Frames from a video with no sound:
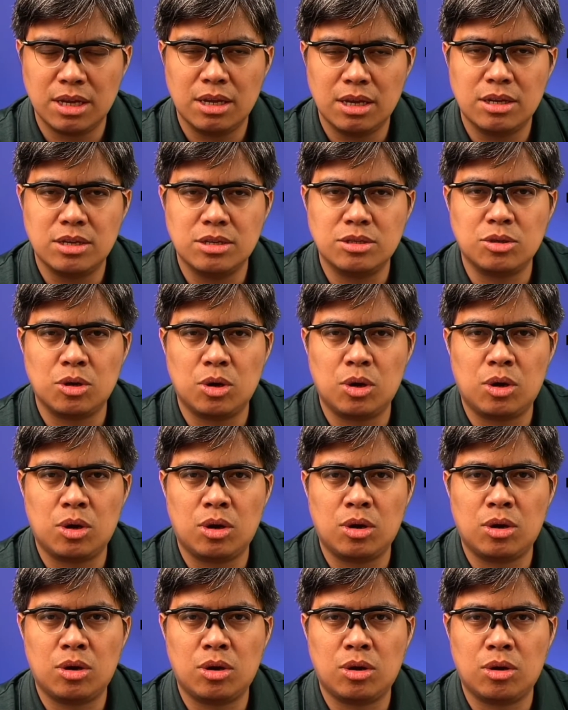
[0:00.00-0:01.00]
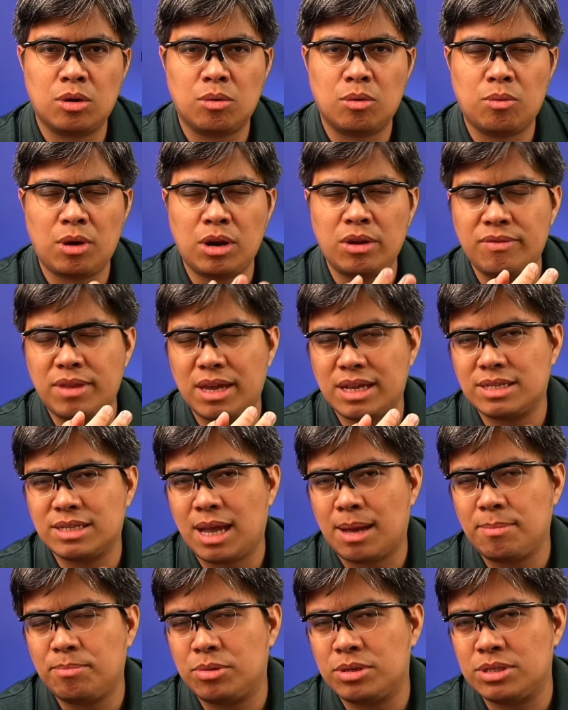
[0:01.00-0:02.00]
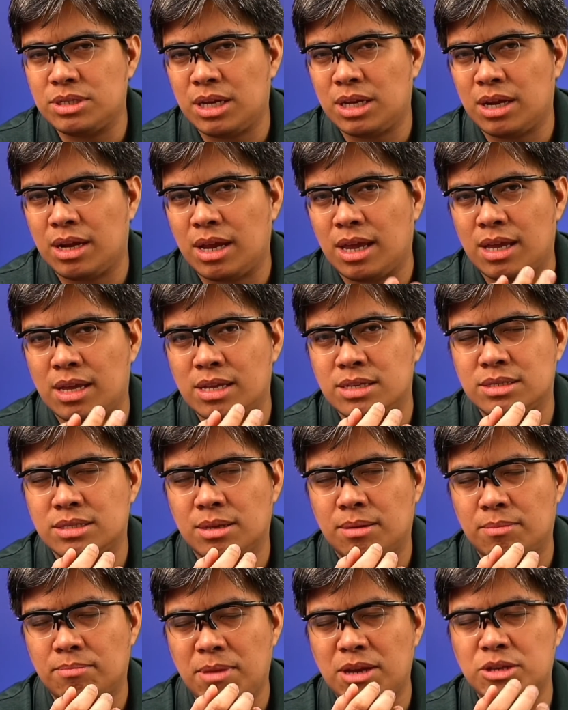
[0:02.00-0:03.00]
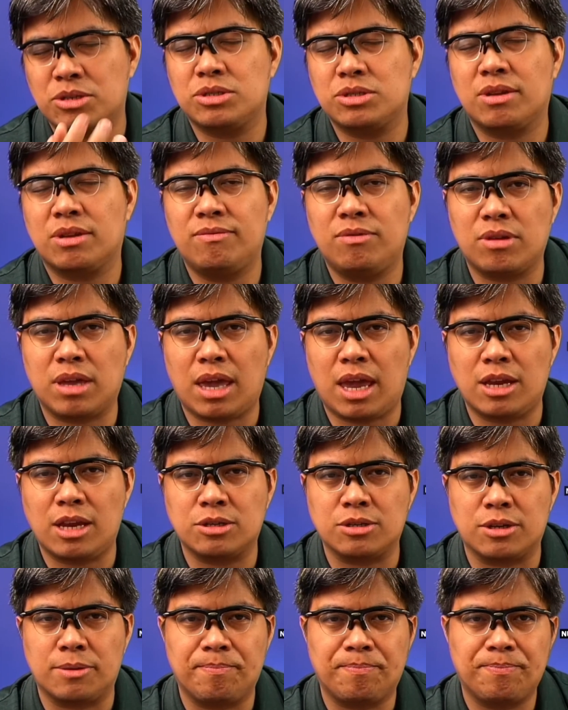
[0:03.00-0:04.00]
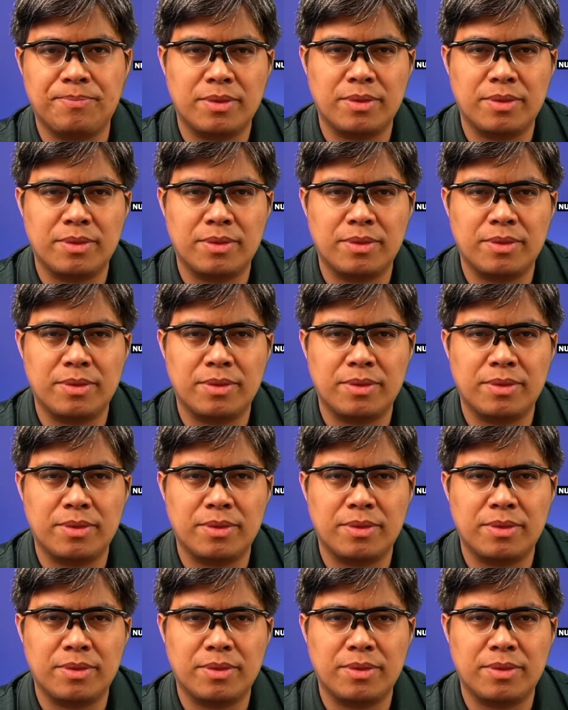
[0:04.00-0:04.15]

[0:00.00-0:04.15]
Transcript: So one of the examples here is measures of location.